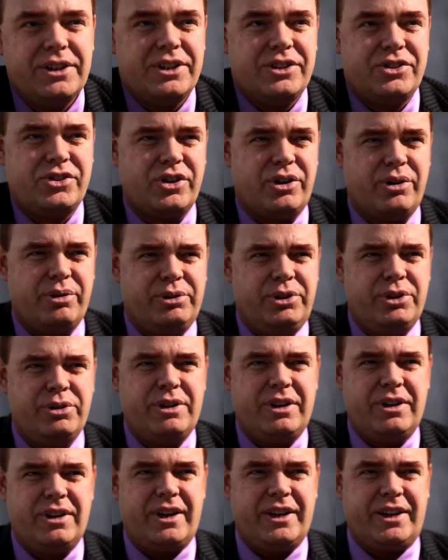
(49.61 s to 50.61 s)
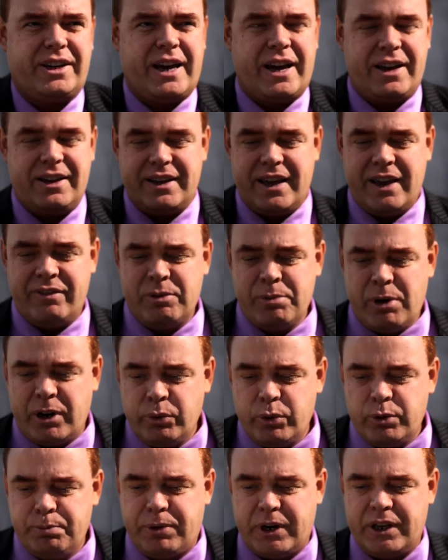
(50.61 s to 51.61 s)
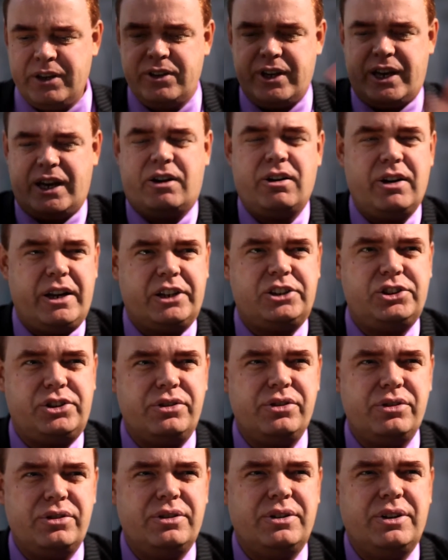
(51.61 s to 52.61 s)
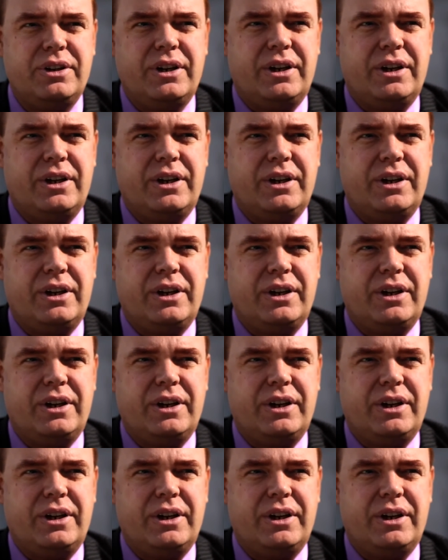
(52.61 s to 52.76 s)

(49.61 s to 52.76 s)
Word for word: So you'd like everybody would bring their collection